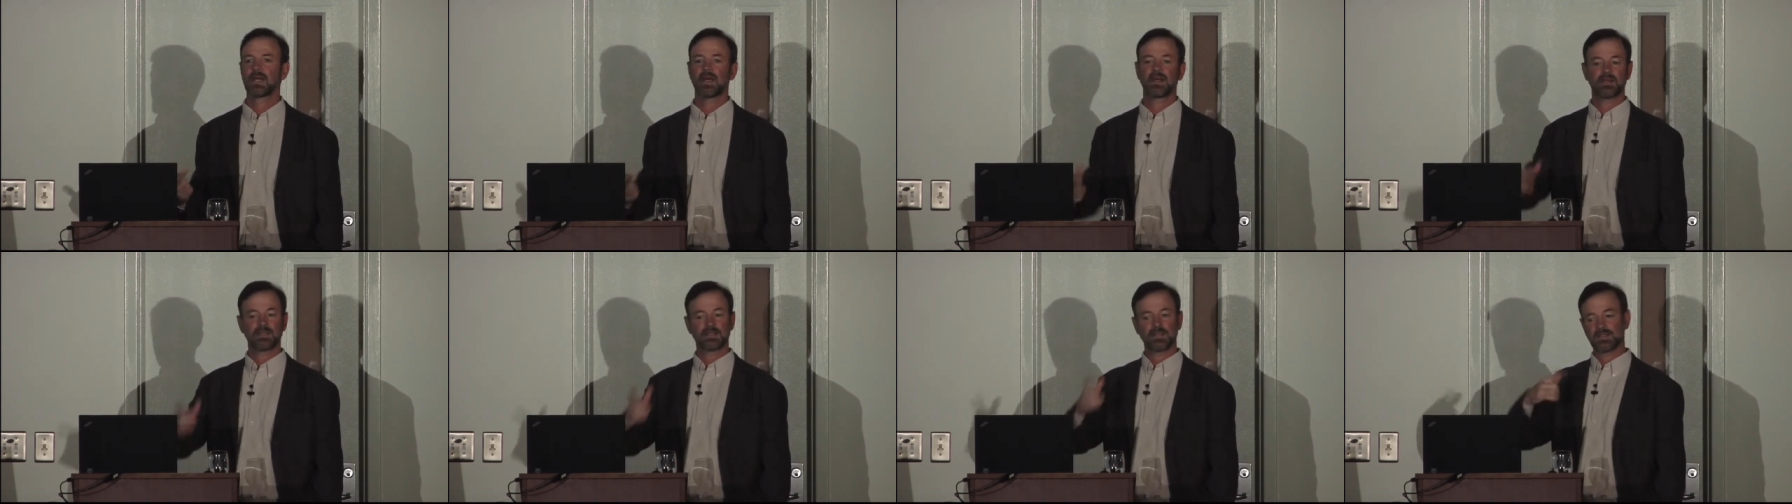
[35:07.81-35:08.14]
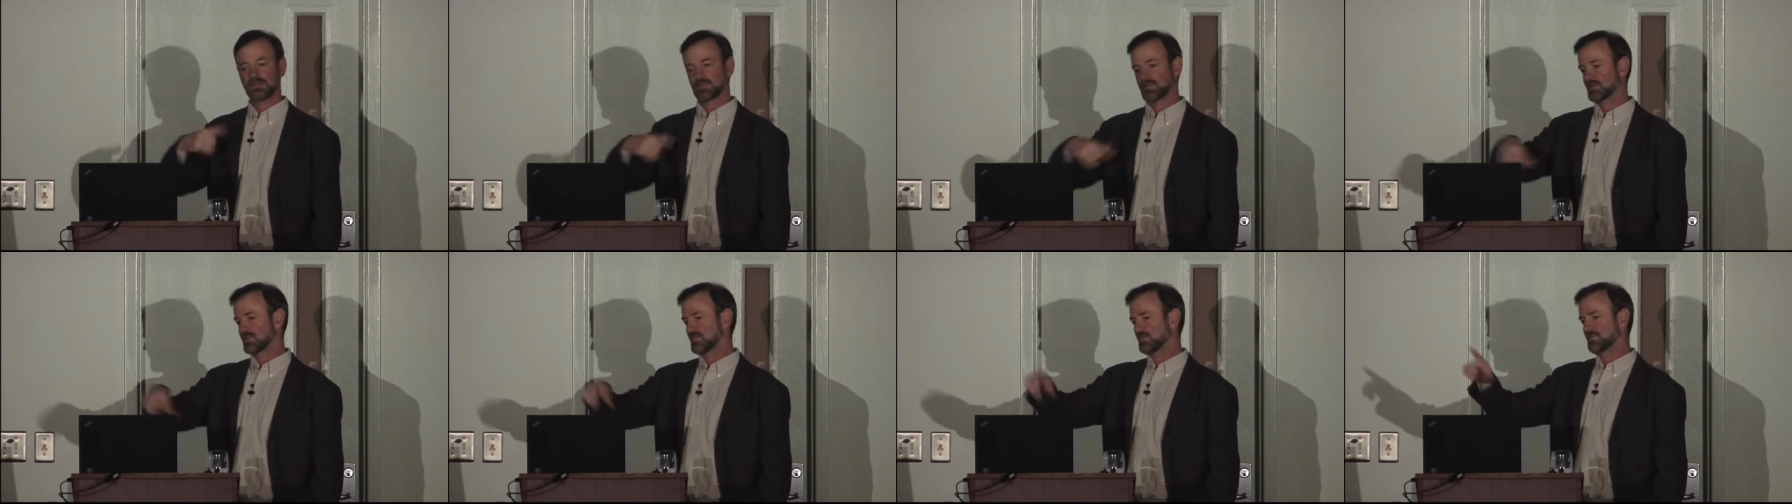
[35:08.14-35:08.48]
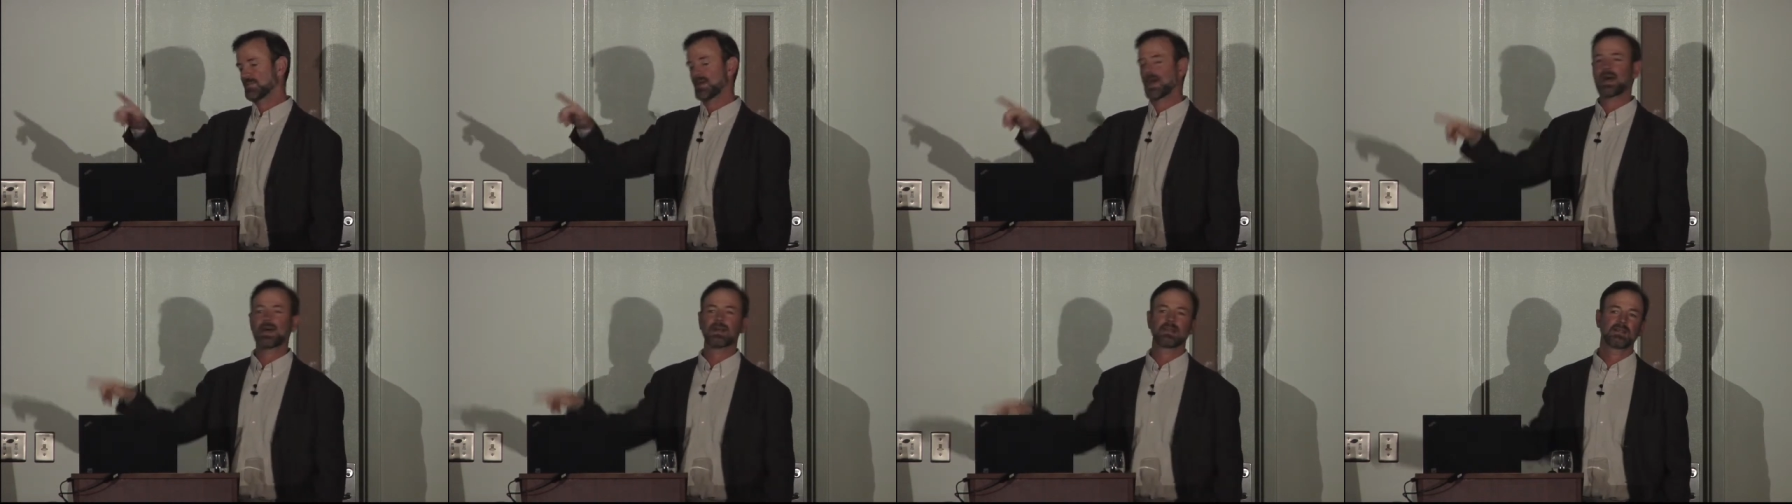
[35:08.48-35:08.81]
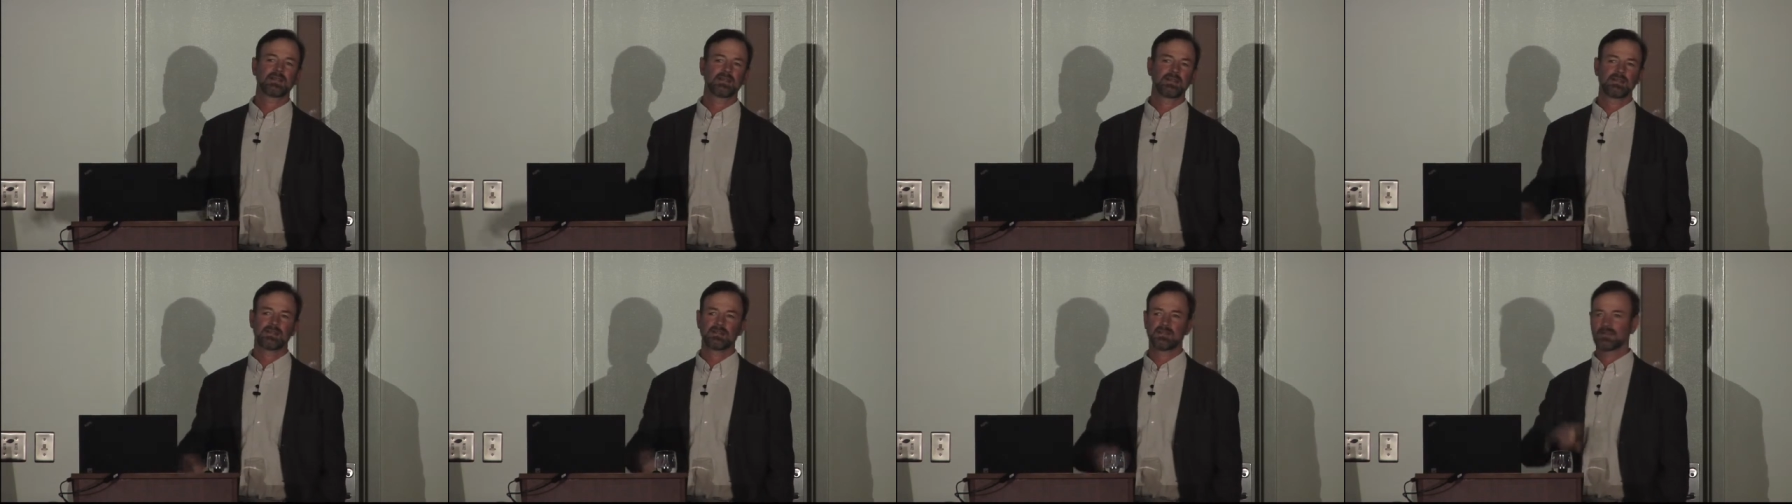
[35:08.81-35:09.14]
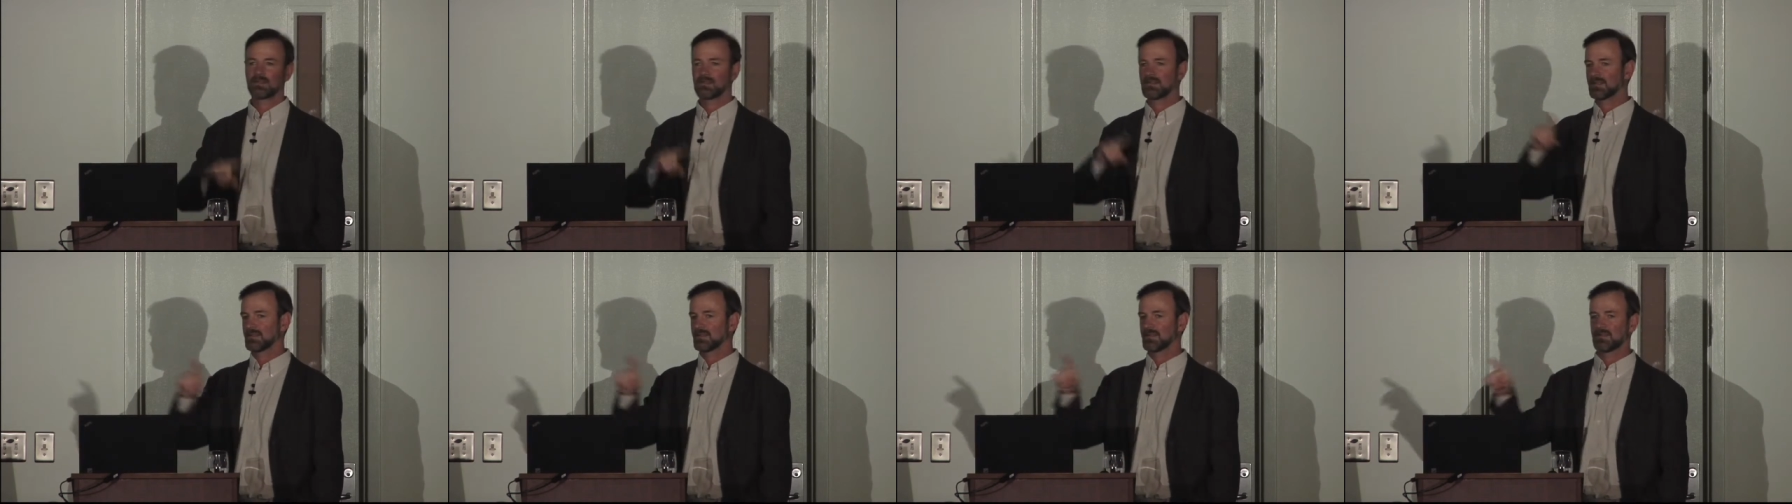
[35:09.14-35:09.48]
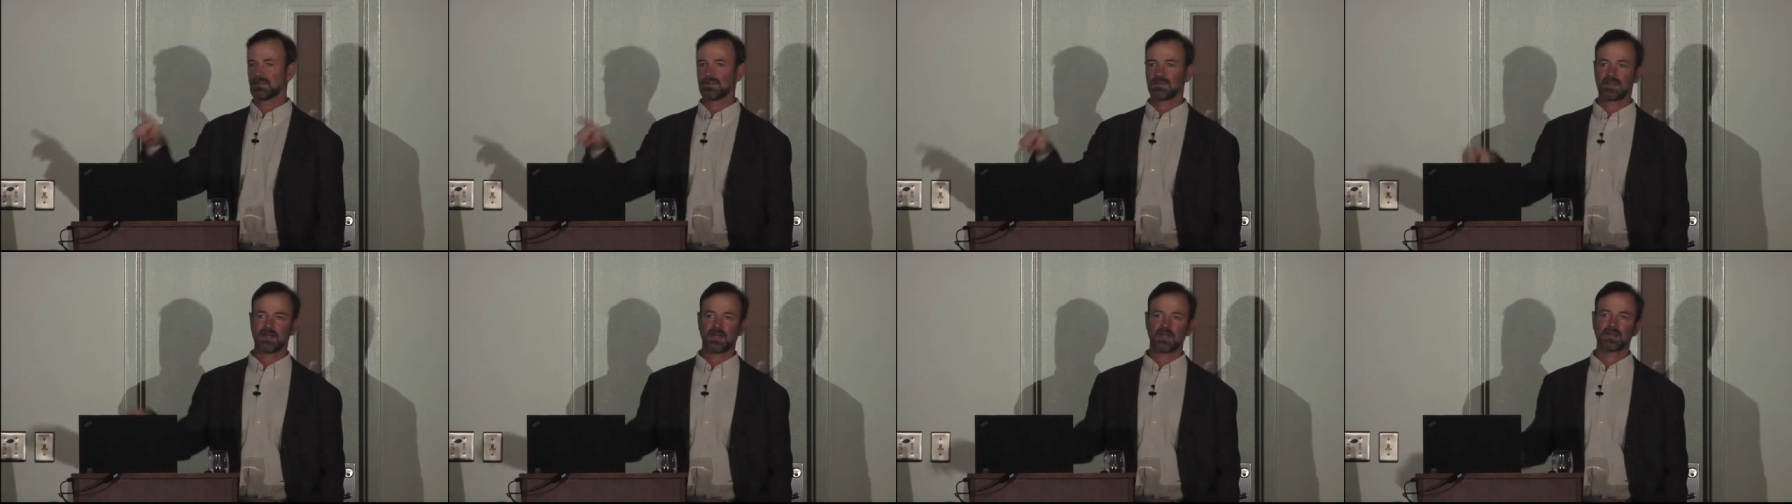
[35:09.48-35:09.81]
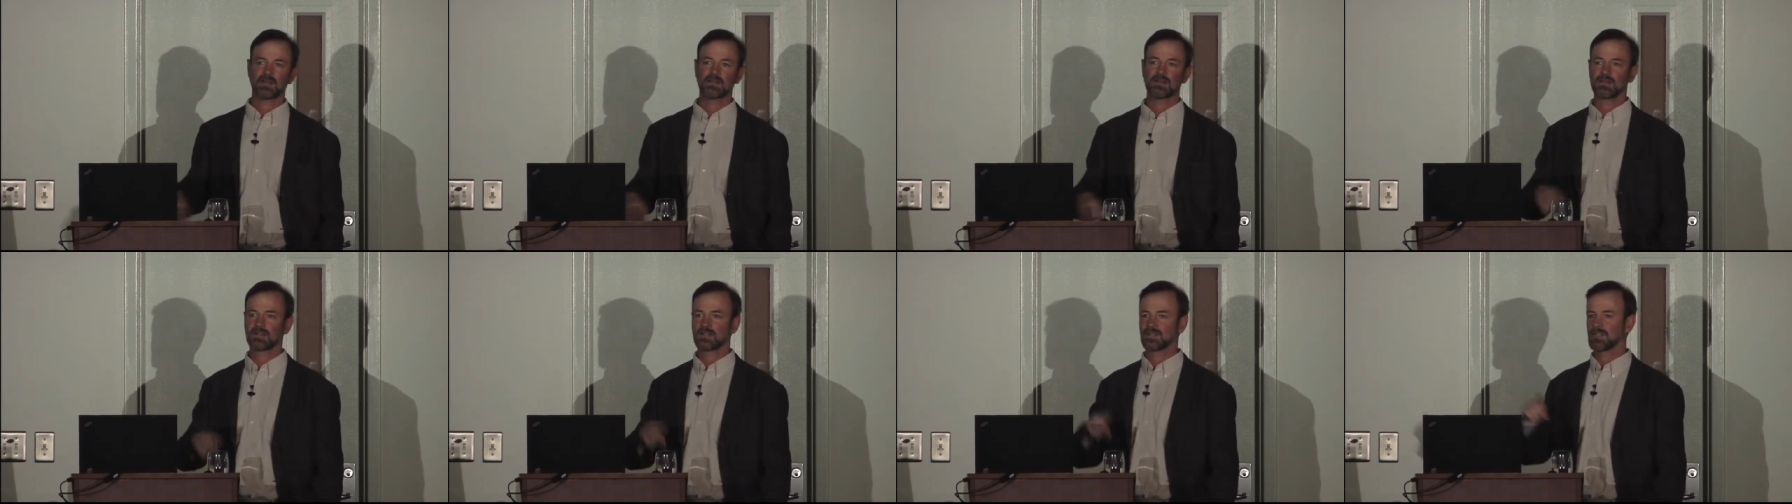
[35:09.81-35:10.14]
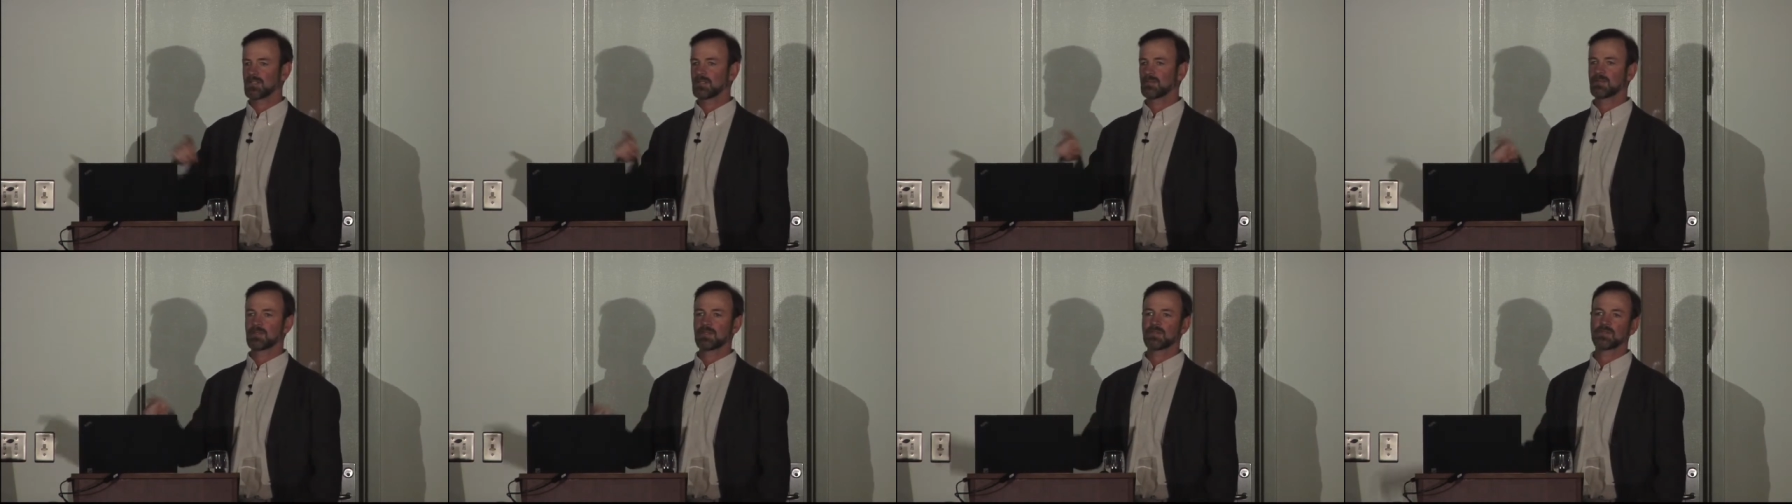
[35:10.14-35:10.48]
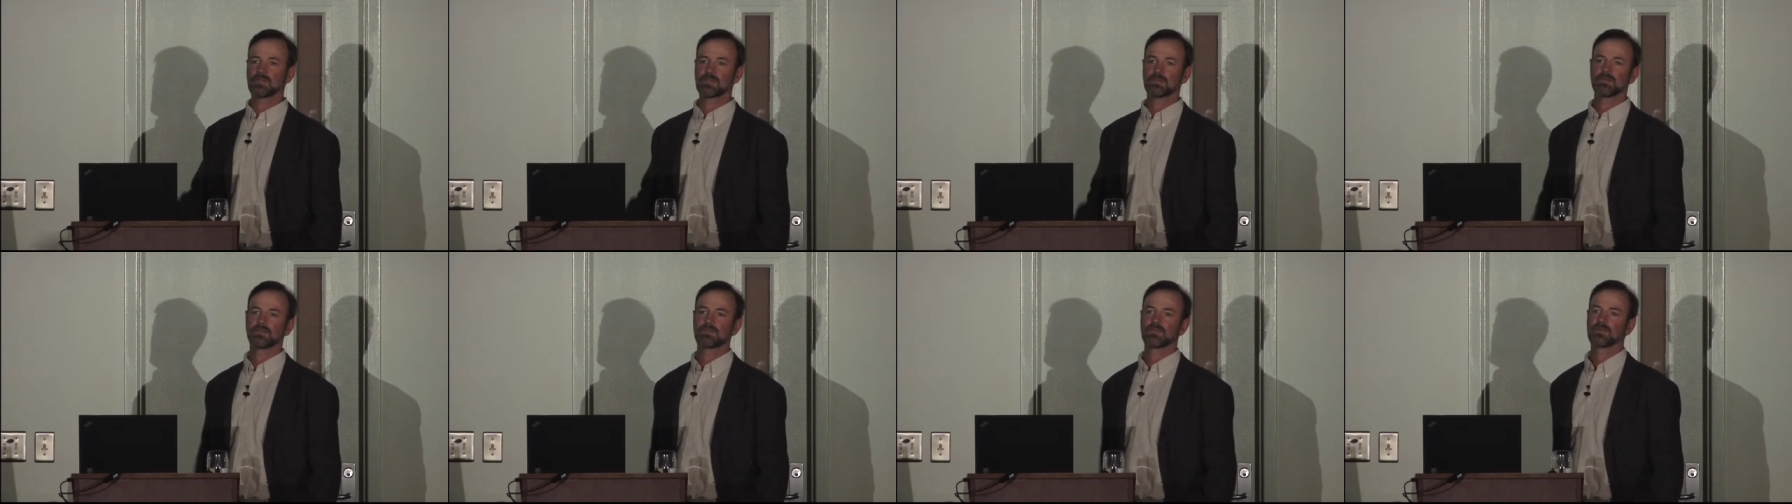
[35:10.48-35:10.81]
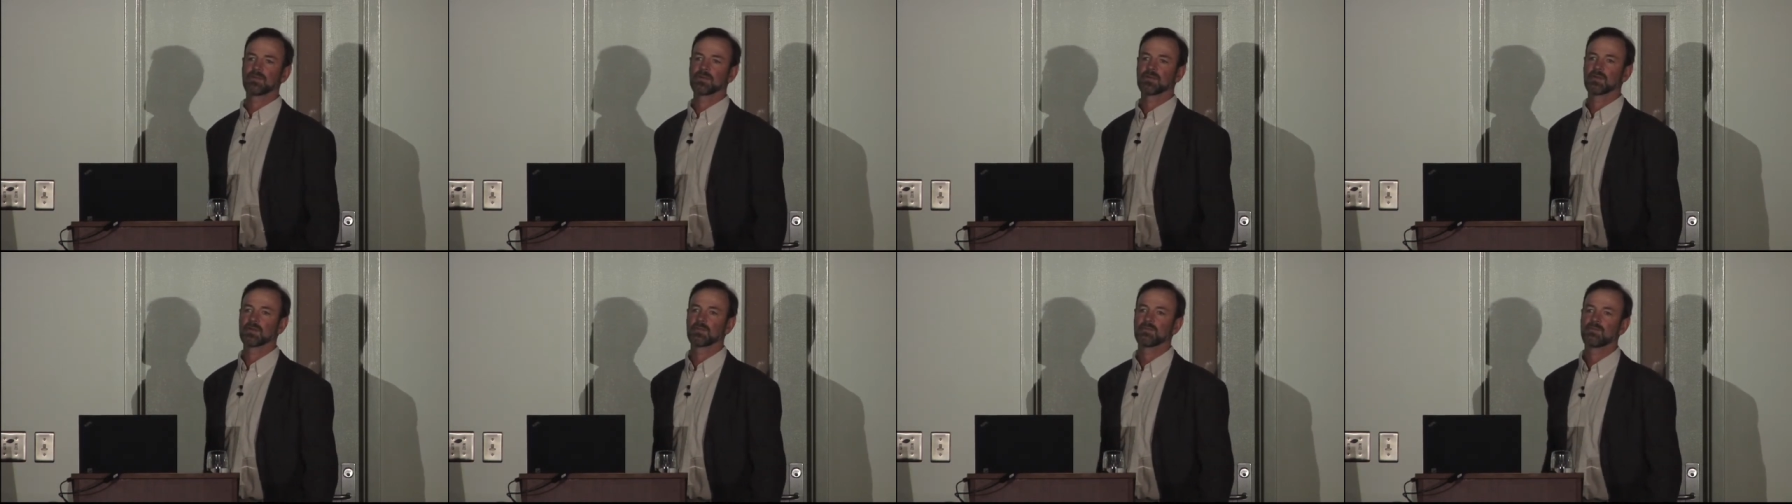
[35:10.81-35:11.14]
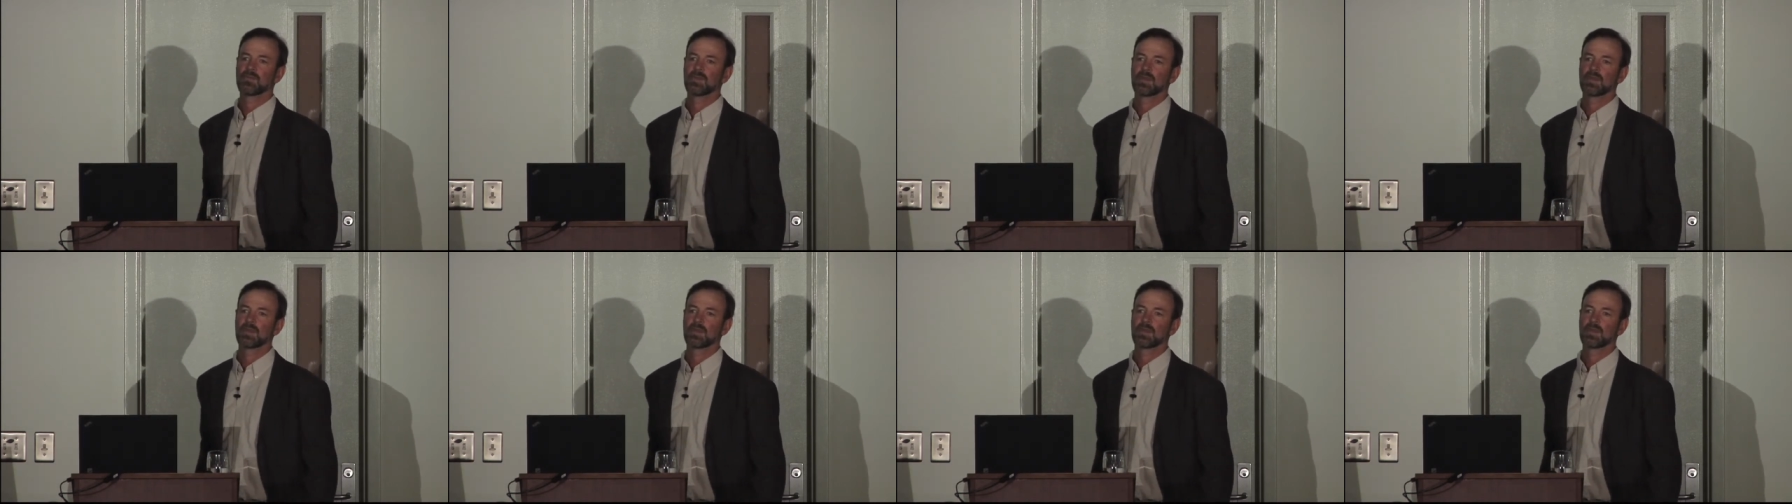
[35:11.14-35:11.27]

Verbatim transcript: and is sort of back in, in the area that she had been using before.